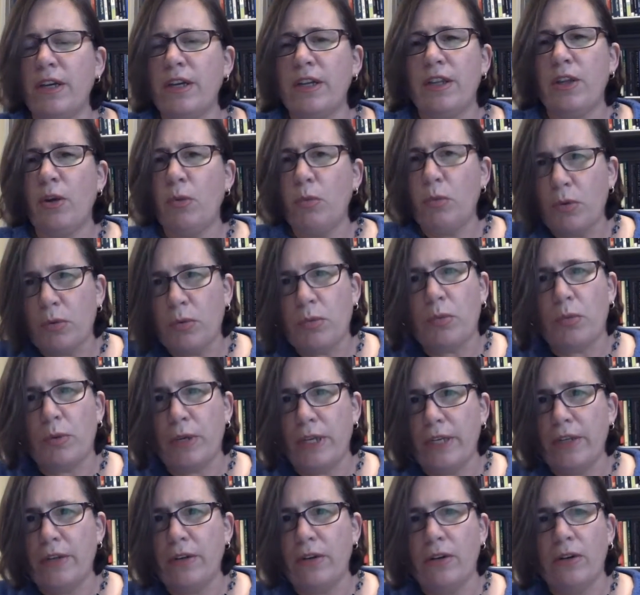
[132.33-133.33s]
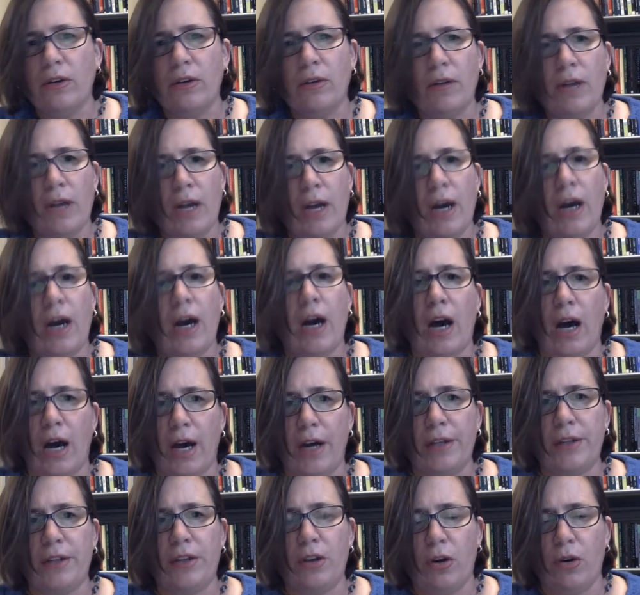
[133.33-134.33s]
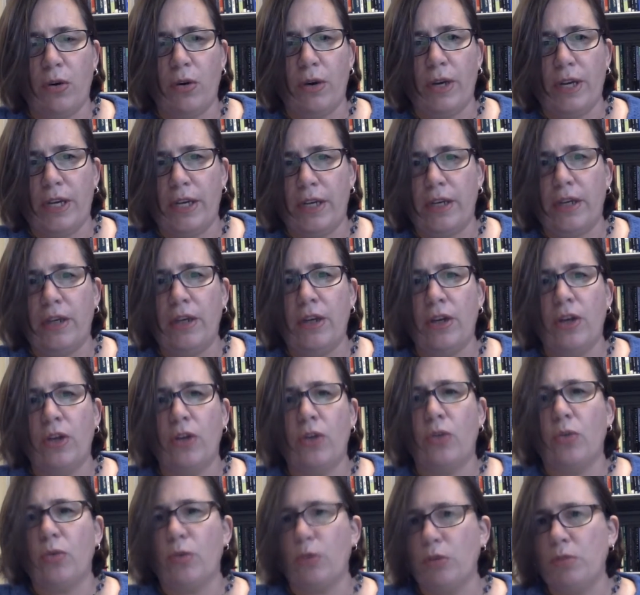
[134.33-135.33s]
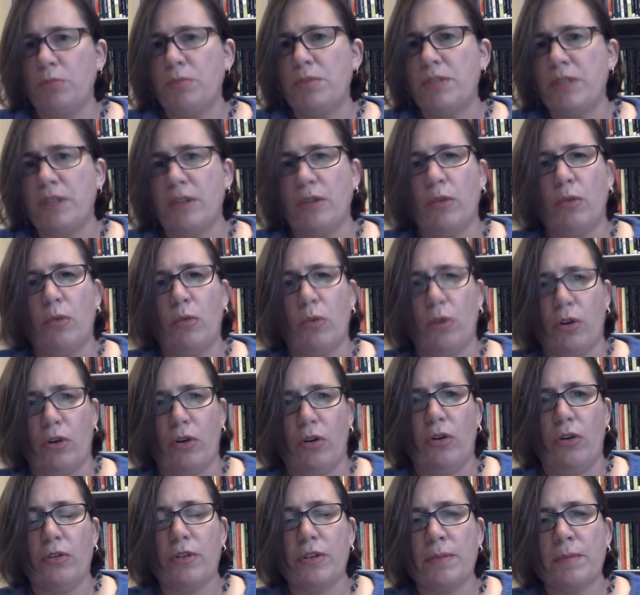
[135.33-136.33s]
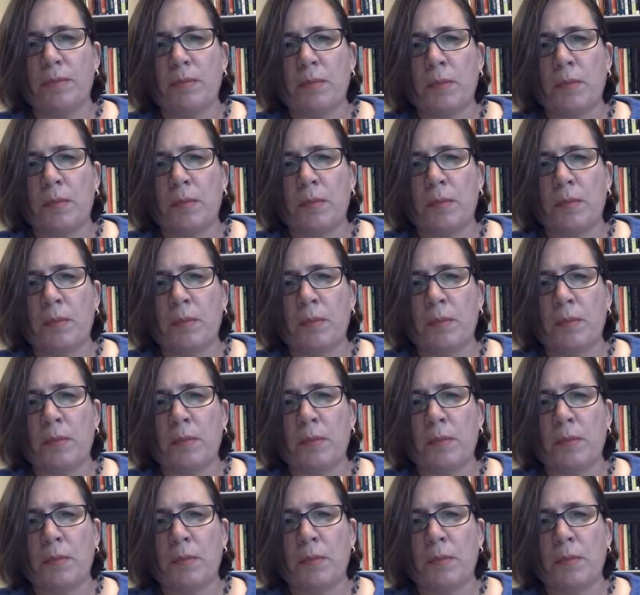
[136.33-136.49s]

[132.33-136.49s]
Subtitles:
They weren't real, ongoing groups in the world.